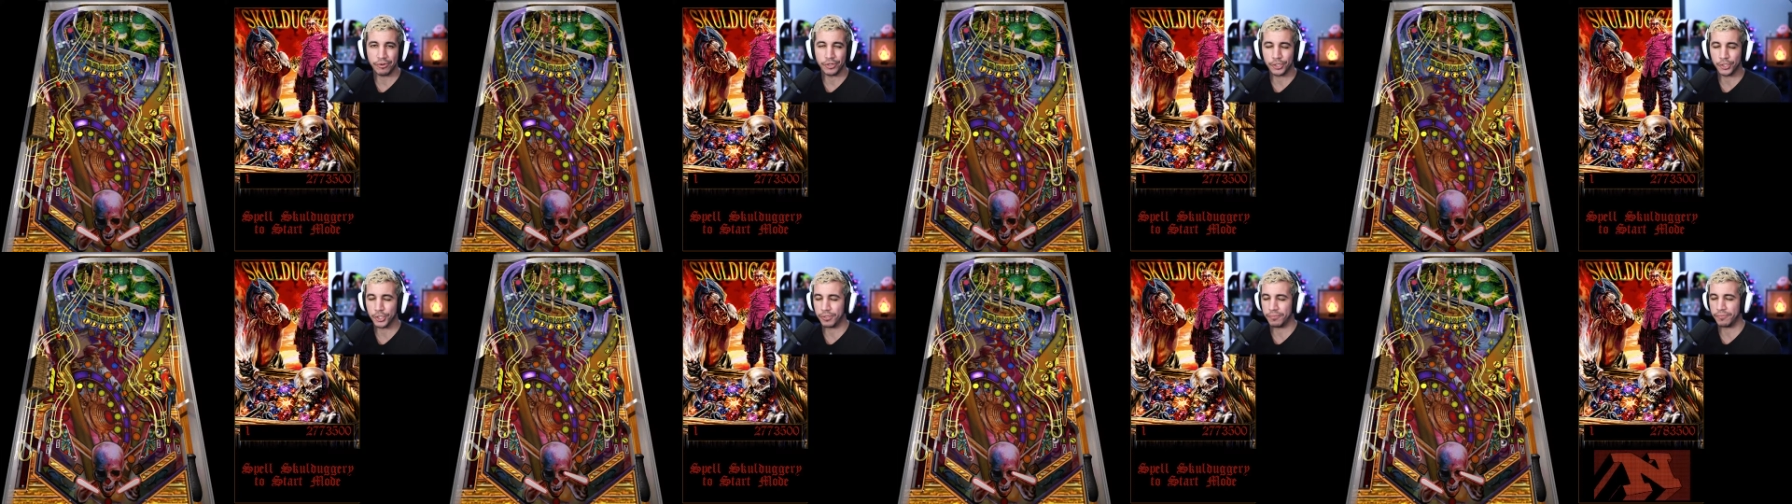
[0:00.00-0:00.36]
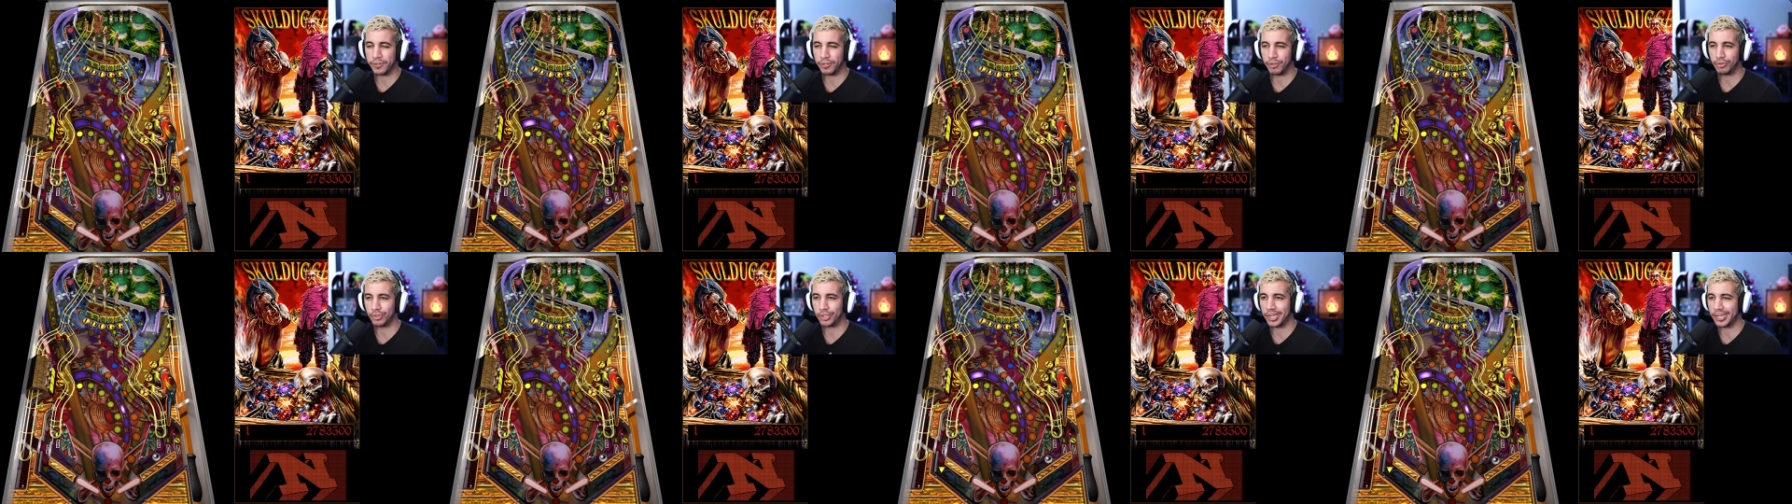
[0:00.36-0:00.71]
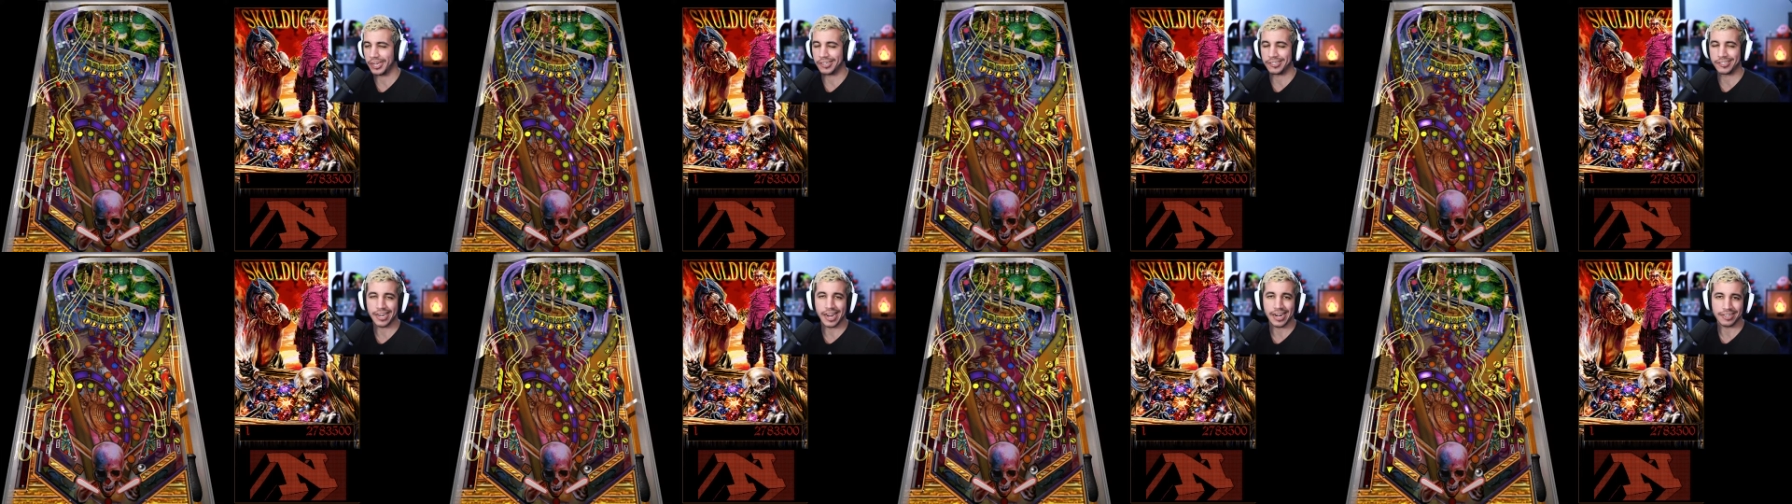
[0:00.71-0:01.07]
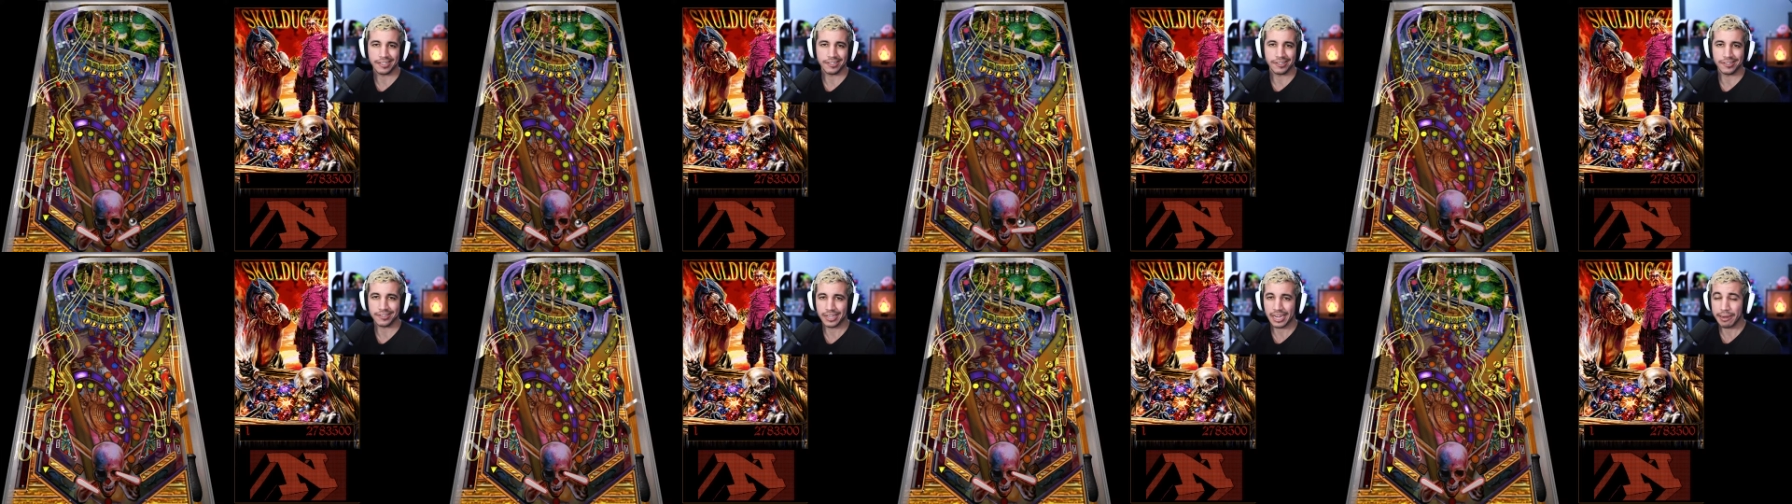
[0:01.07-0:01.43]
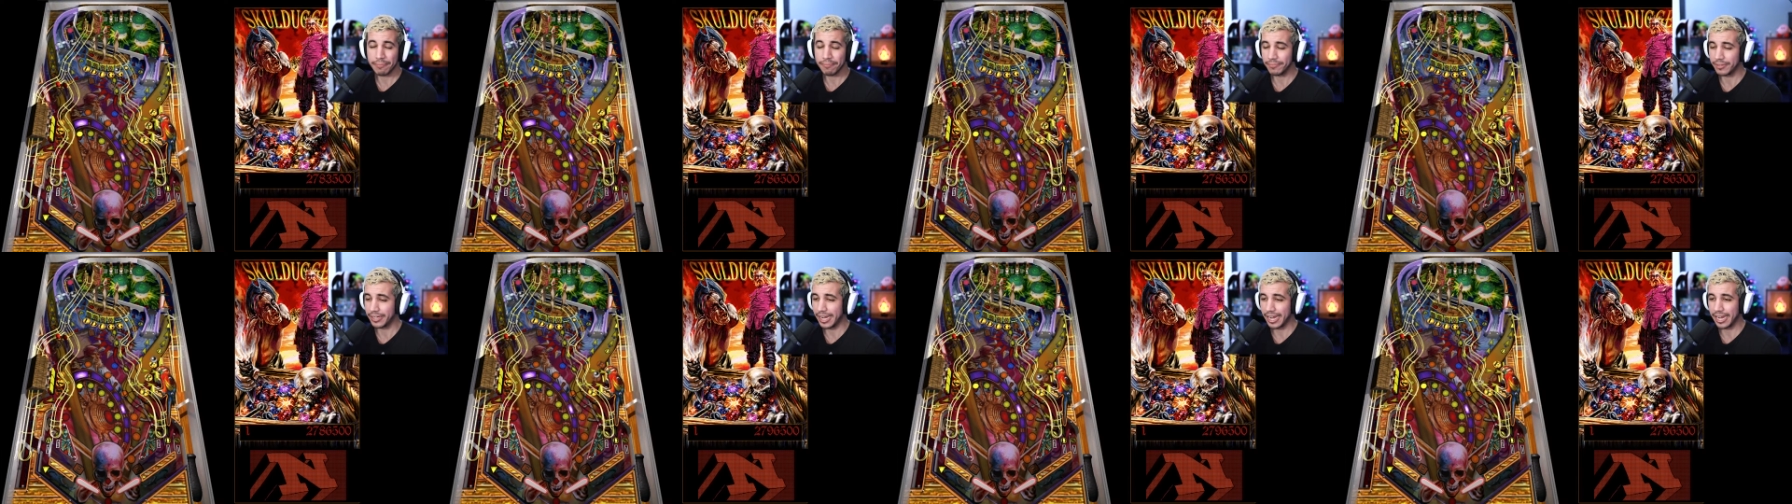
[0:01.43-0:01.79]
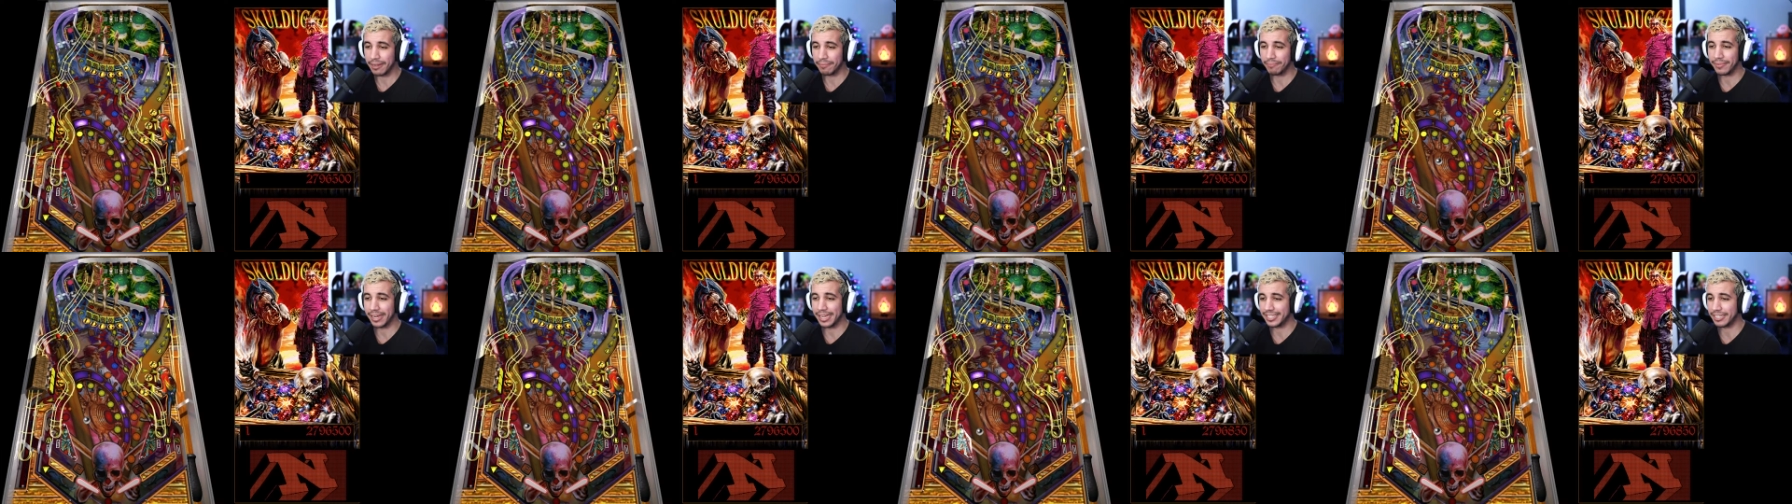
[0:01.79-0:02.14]
it just feels like exactly the same
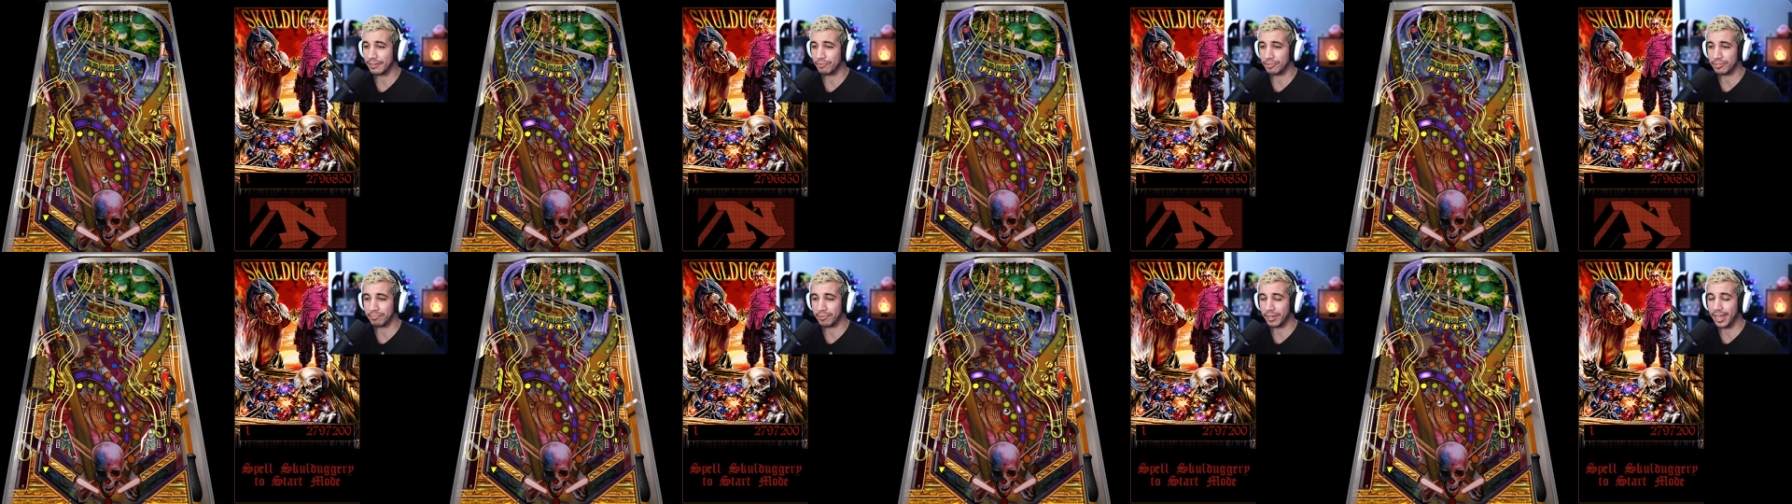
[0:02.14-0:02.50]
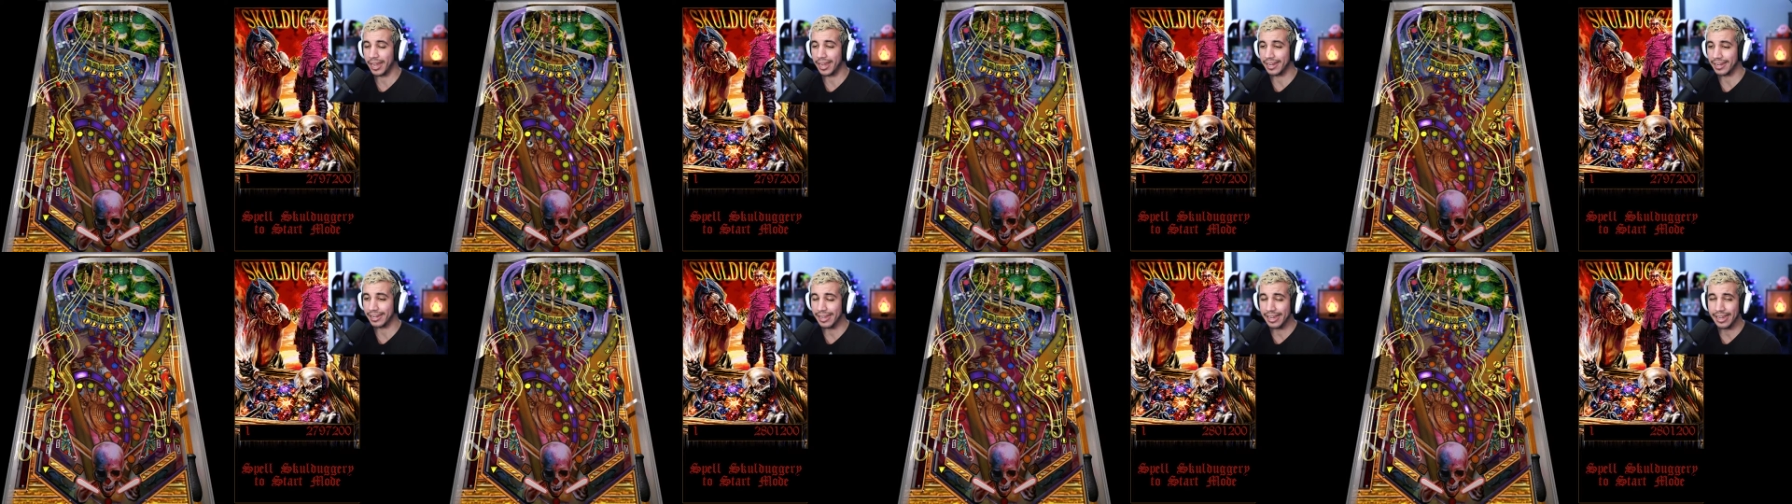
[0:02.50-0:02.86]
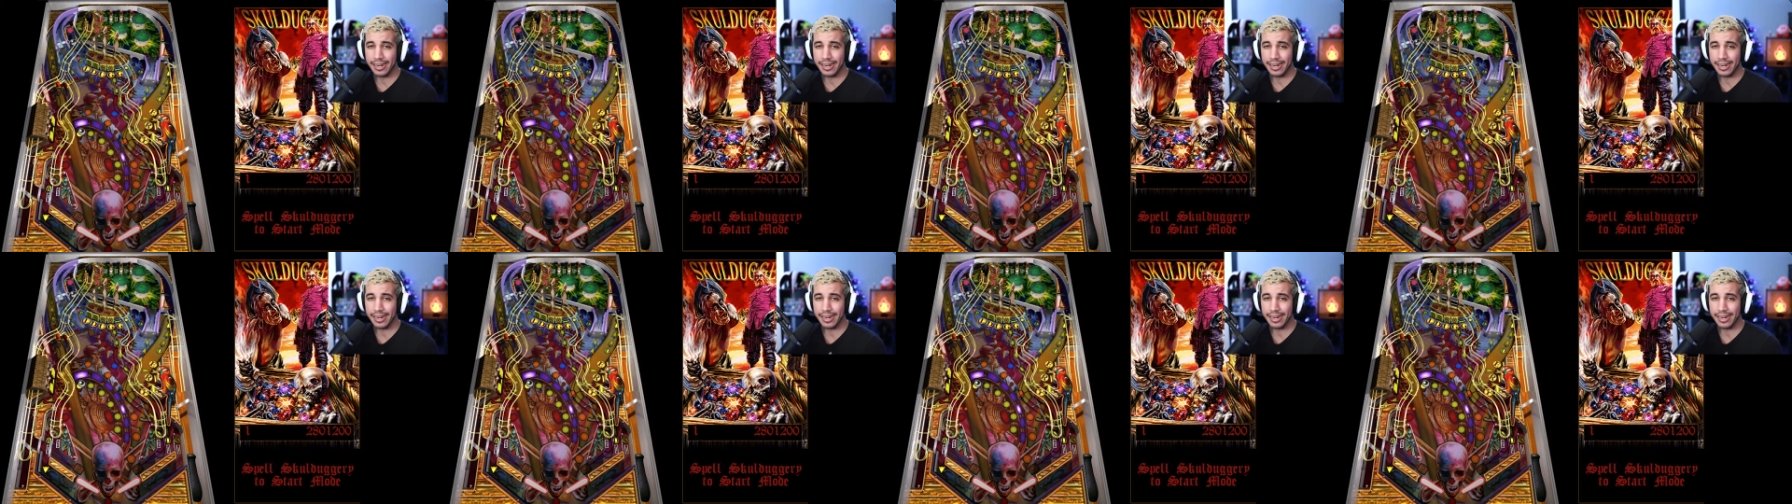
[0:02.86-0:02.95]
game as I was playing